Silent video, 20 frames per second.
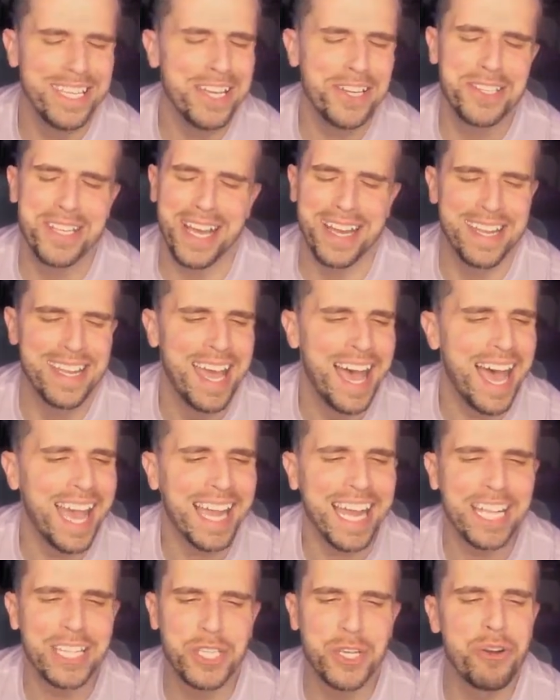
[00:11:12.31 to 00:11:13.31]
You're done.
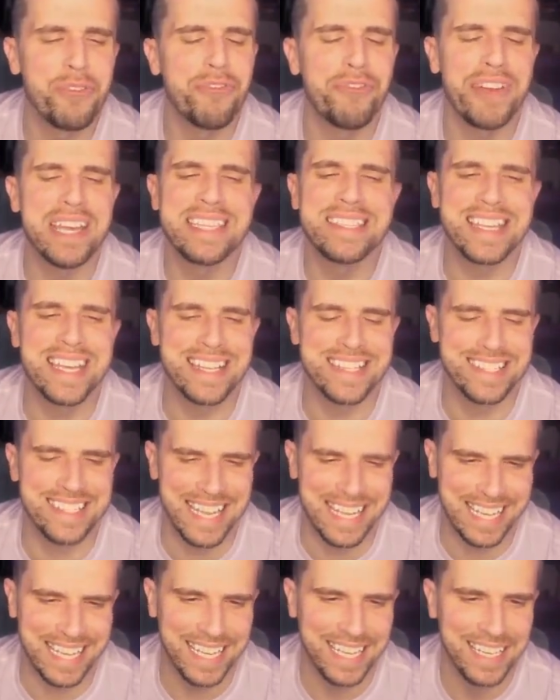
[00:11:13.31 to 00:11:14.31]
I got two fins and a
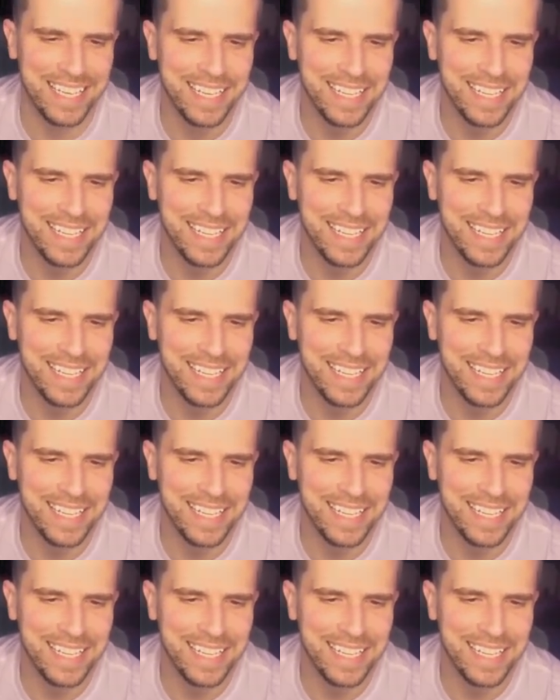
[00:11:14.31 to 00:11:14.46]
sig.